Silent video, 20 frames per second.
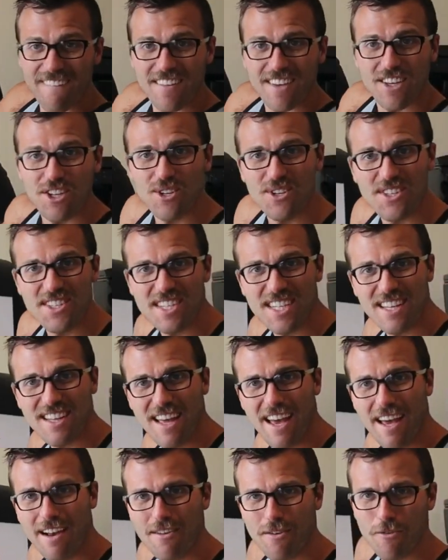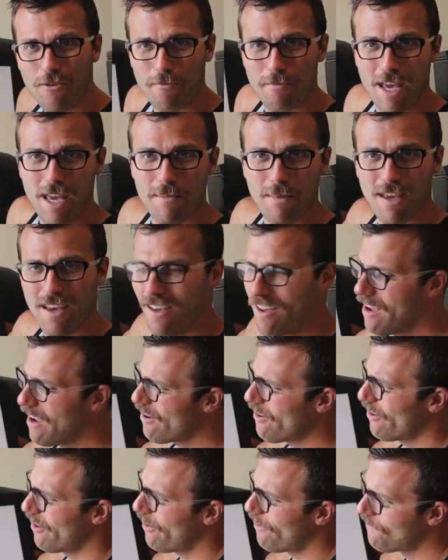Can you see that? Oh, maybe, I
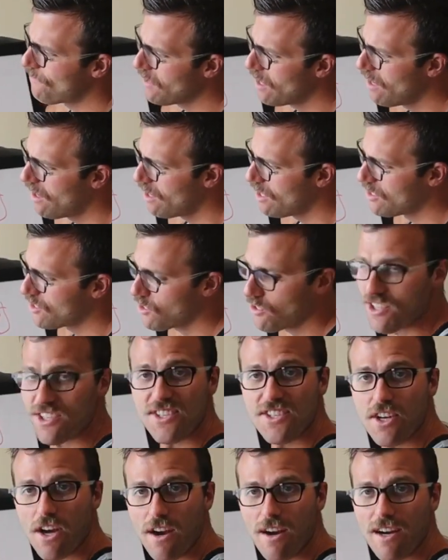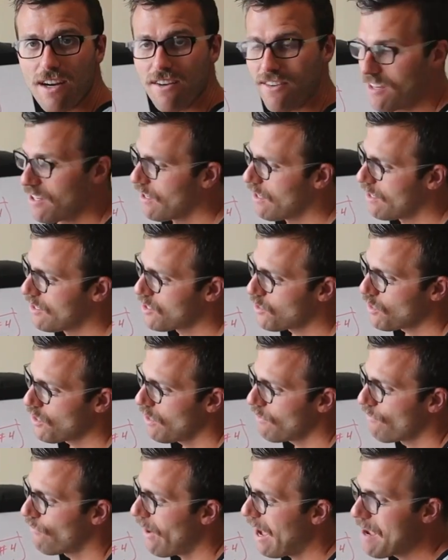don't know. So the start, so you
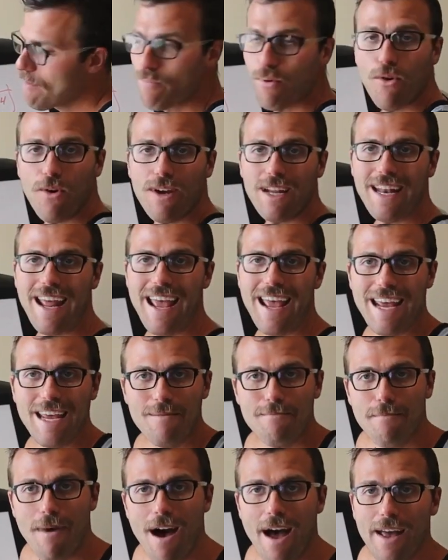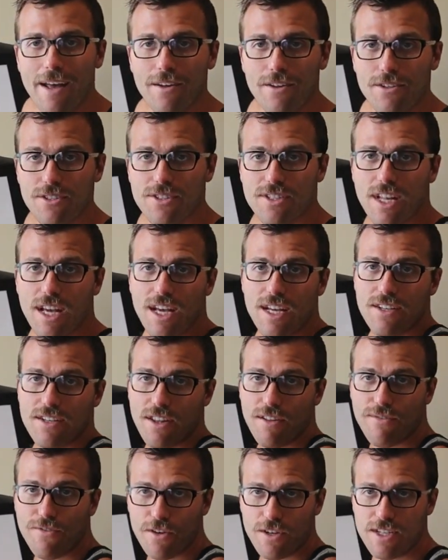had 5.8 miles to
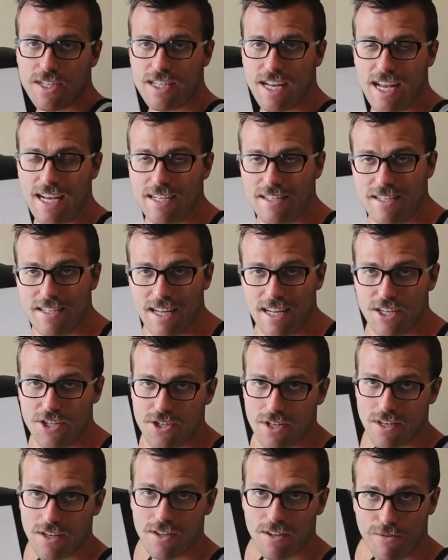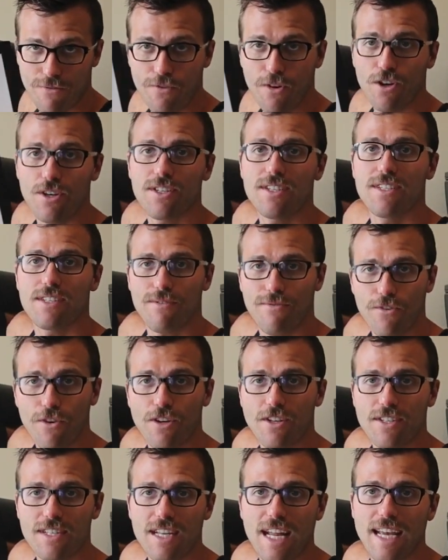the first aid station, the
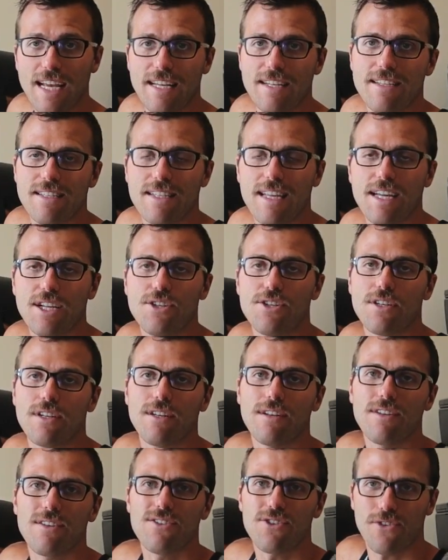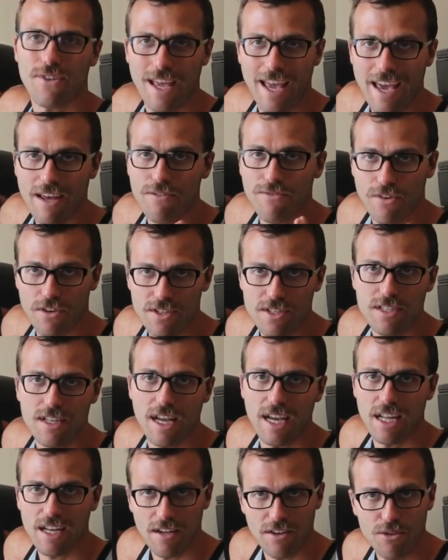first aid station. So they had first
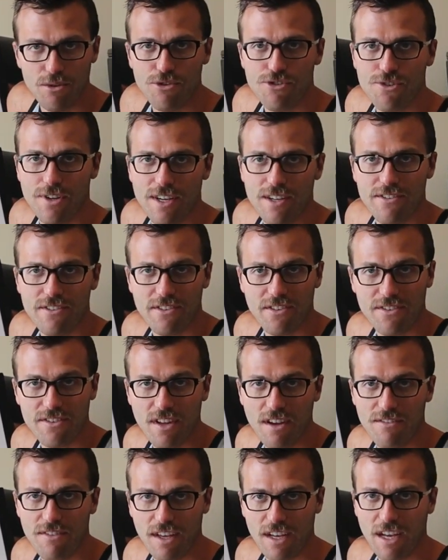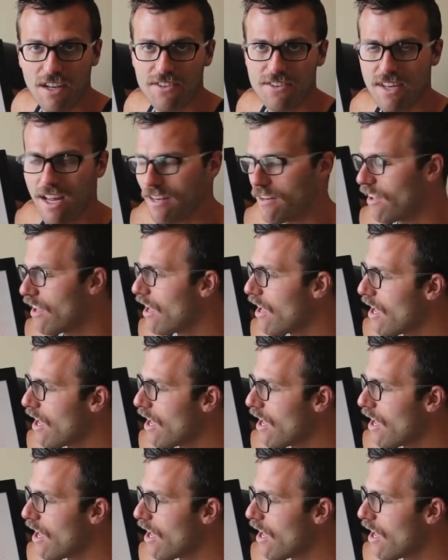aid and nutrients and stuff, like I said.